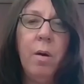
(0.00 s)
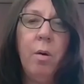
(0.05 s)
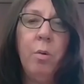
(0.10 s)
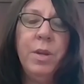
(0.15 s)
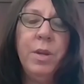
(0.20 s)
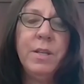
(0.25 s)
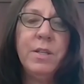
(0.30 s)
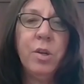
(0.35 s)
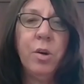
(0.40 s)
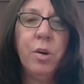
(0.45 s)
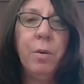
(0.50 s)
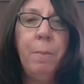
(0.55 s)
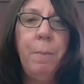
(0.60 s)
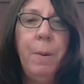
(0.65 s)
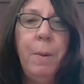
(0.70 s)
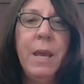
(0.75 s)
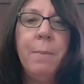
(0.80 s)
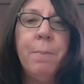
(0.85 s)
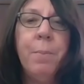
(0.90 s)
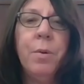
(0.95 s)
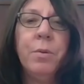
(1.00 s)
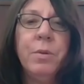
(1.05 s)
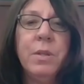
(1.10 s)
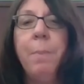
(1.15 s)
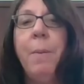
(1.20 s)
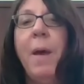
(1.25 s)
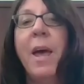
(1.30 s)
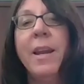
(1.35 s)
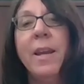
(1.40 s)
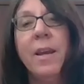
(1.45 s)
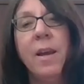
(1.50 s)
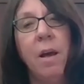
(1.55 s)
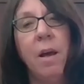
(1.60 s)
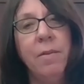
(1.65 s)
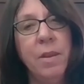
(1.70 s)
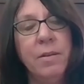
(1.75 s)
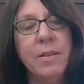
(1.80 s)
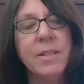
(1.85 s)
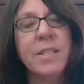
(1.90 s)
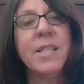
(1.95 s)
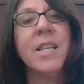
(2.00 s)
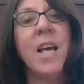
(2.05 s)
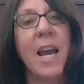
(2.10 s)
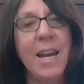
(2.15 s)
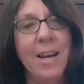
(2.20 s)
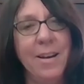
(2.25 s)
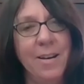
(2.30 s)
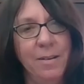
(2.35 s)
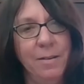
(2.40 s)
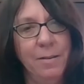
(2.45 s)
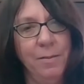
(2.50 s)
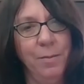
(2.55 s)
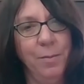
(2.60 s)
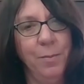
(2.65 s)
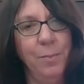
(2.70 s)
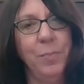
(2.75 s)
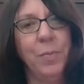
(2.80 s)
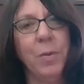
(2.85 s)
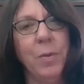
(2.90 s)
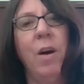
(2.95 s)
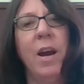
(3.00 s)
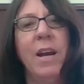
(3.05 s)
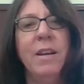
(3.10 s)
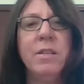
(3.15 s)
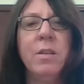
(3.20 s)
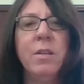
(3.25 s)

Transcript: only certain people, depending on the site, right?